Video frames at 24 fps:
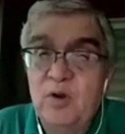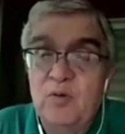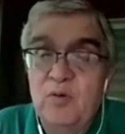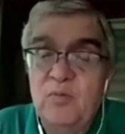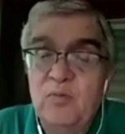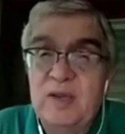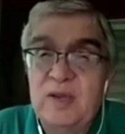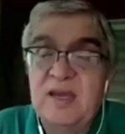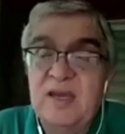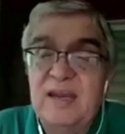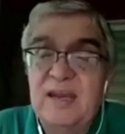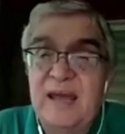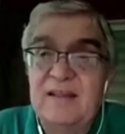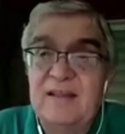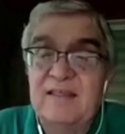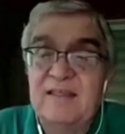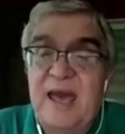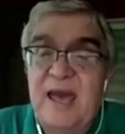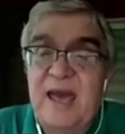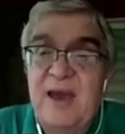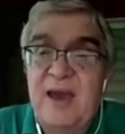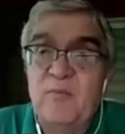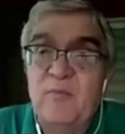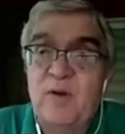we connect
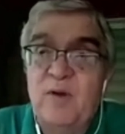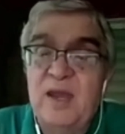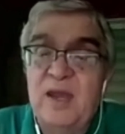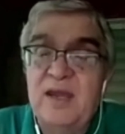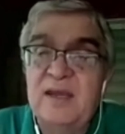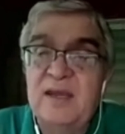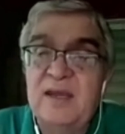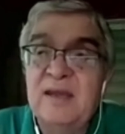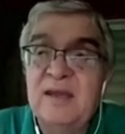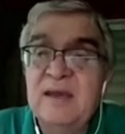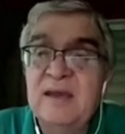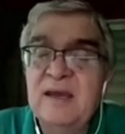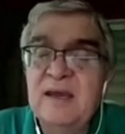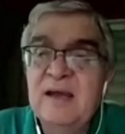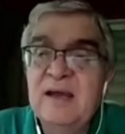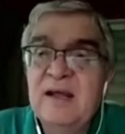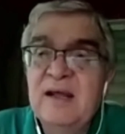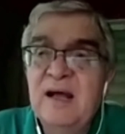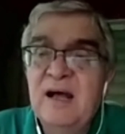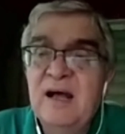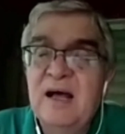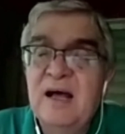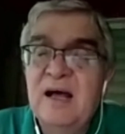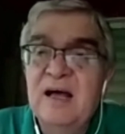that way.
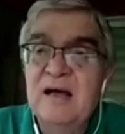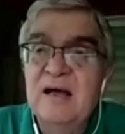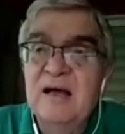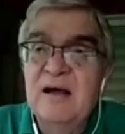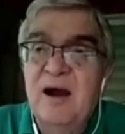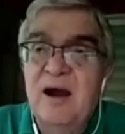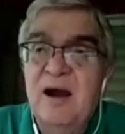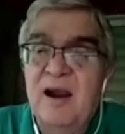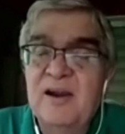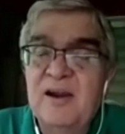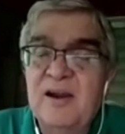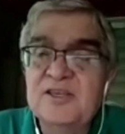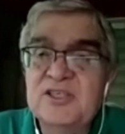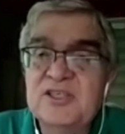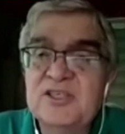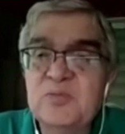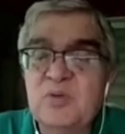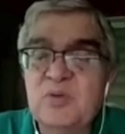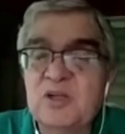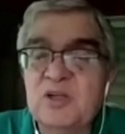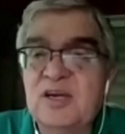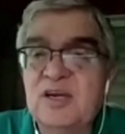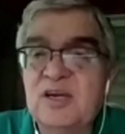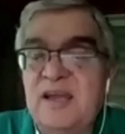Artists
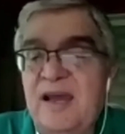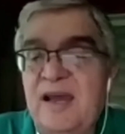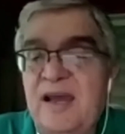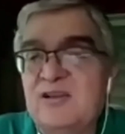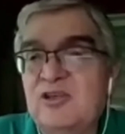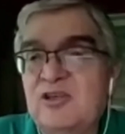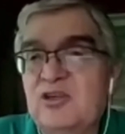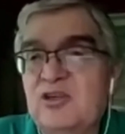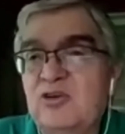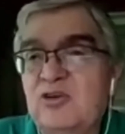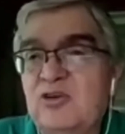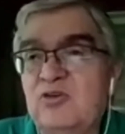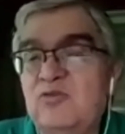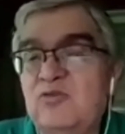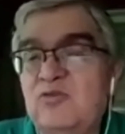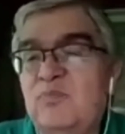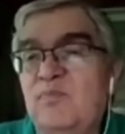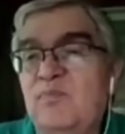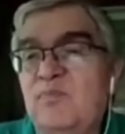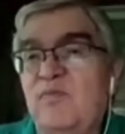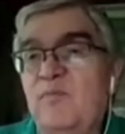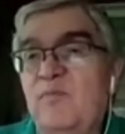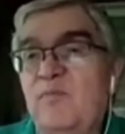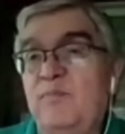will connect to
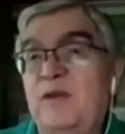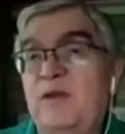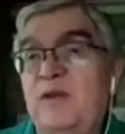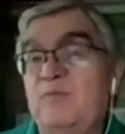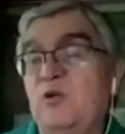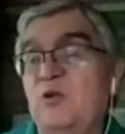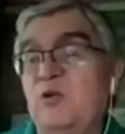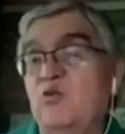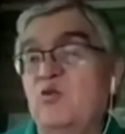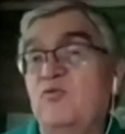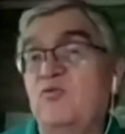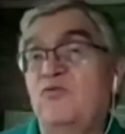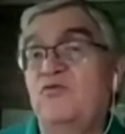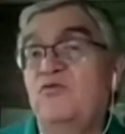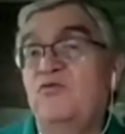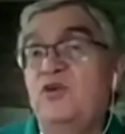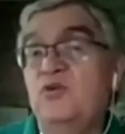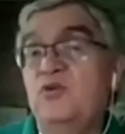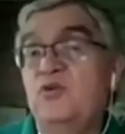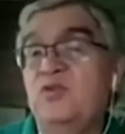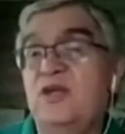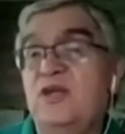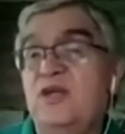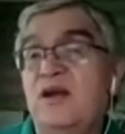people who
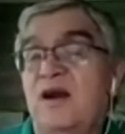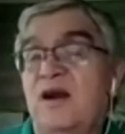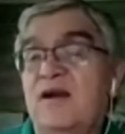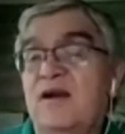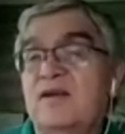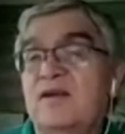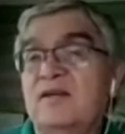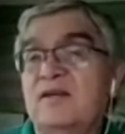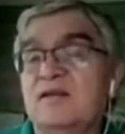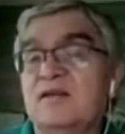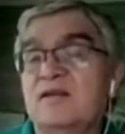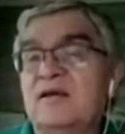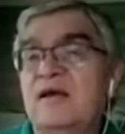view the art